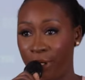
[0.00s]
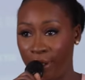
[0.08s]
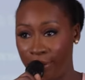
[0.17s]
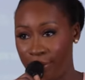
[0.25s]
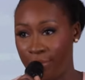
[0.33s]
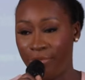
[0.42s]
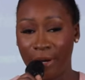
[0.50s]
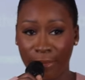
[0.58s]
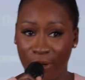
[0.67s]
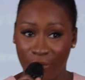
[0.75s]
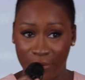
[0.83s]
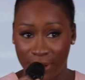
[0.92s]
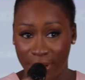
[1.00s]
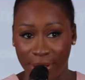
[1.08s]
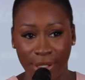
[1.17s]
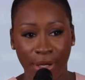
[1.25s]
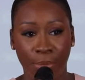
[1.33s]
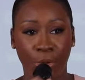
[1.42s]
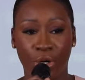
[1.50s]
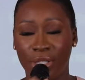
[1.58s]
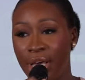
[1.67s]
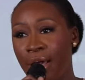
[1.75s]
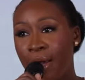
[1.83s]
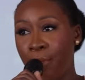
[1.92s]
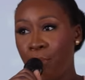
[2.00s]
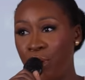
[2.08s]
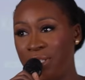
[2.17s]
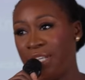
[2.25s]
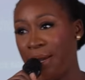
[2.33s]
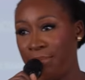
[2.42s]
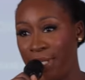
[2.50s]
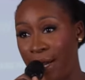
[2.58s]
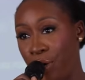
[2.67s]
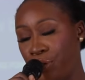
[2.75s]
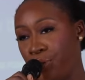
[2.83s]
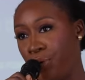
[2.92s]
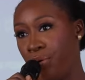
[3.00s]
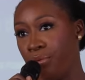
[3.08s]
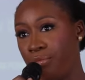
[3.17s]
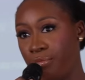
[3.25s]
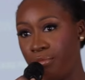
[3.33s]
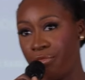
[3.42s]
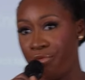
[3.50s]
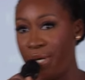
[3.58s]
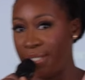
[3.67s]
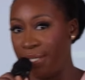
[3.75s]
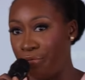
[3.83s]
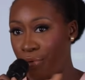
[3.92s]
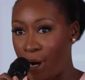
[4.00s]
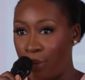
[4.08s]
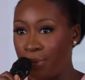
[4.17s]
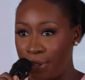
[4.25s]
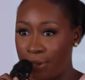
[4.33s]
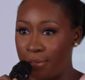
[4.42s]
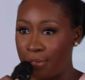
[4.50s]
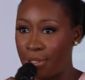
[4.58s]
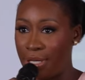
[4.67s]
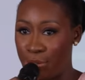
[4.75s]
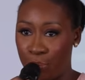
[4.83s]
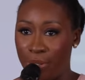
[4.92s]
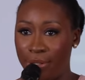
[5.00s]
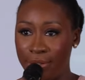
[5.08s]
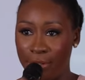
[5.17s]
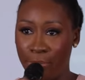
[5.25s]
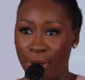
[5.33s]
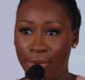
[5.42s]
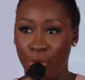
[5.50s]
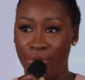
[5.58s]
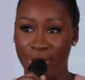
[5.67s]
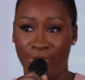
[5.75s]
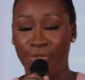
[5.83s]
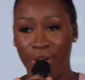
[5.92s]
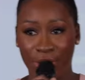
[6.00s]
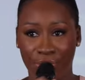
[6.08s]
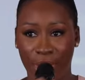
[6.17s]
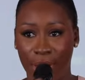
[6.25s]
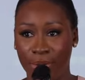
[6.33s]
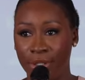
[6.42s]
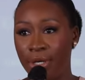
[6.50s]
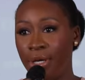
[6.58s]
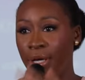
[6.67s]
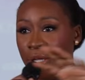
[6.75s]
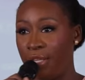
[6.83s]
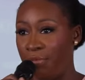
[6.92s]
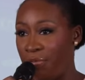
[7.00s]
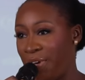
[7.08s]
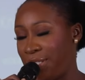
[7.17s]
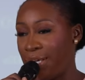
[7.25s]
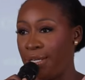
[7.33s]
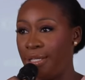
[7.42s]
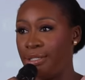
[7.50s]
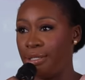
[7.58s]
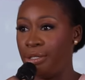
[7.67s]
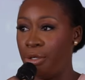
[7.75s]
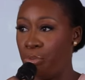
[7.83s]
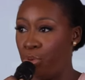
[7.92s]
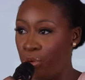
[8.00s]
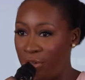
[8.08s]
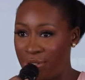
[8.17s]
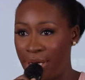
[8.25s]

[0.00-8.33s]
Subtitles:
money to family offices, because most times they are also raising rounds as well. So probably raise the first round, they've invested it in a pool of